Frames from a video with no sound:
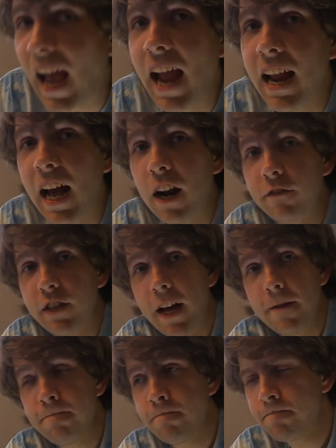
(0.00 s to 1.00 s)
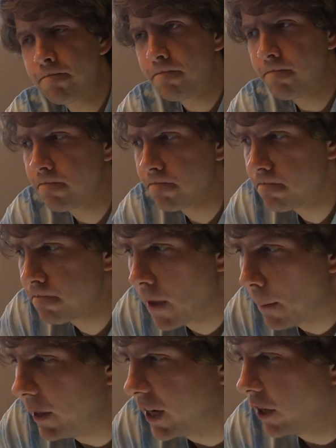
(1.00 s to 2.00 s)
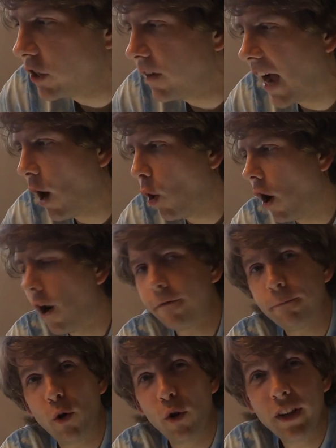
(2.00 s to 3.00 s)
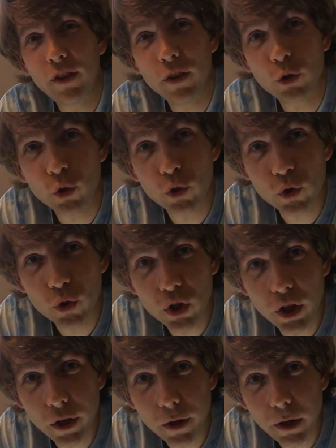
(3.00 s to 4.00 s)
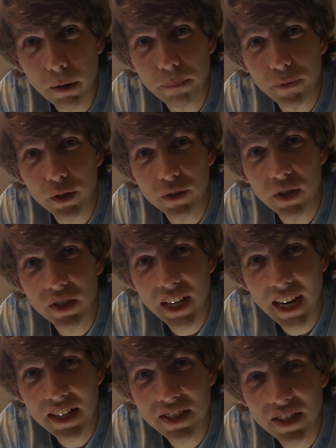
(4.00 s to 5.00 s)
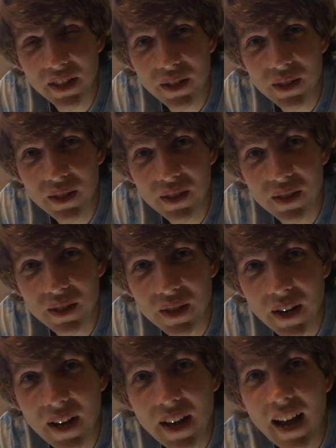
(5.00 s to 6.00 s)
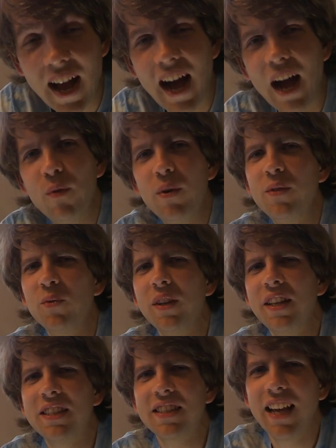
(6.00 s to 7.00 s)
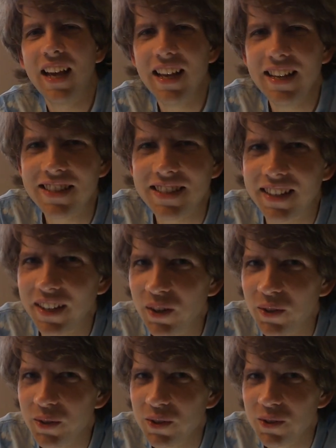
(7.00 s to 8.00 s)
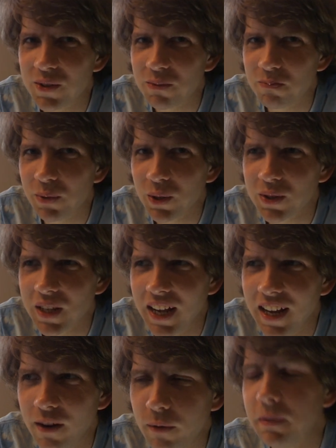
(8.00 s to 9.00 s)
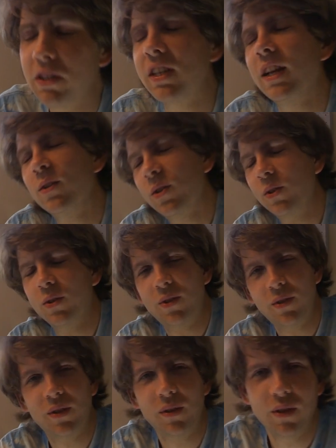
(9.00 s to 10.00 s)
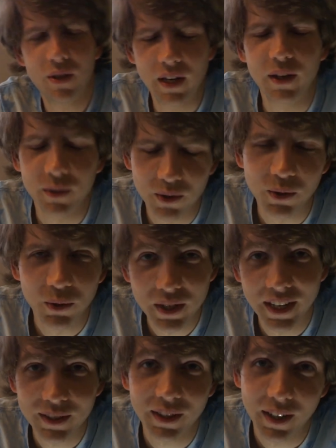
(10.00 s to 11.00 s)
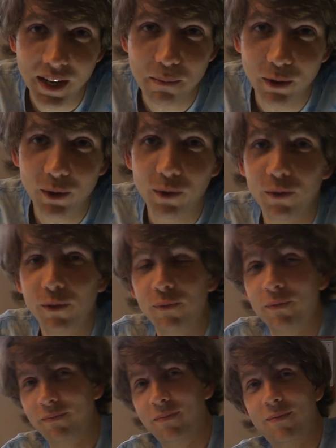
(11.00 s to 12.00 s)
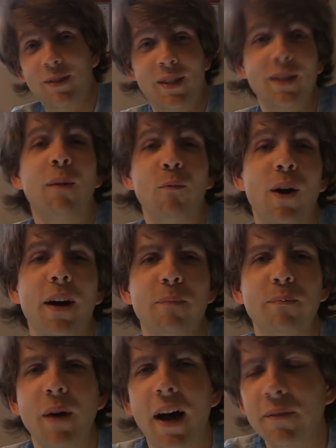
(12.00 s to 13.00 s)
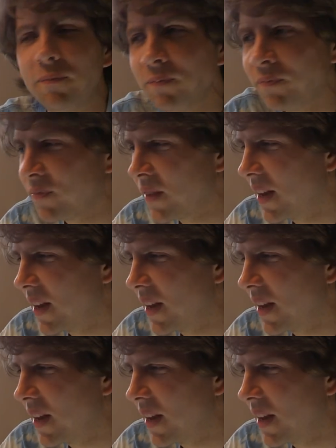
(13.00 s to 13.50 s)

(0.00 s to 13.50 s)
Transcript: 8 out of 10. Because of how off-putting the taste is, I wouldn't really say Skittles per se. I mean, the Skittles do taste like a chemical somewhat, but